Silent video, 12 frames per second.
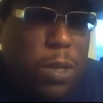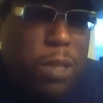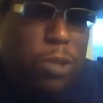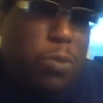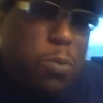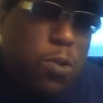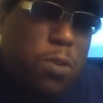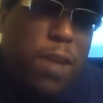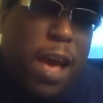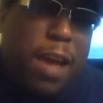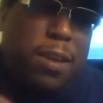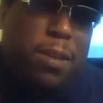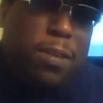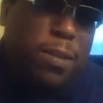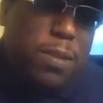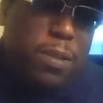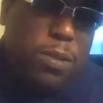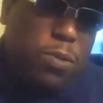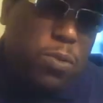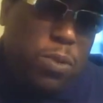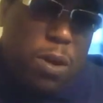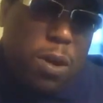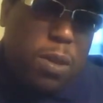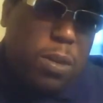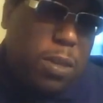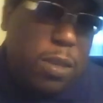you move out of New York?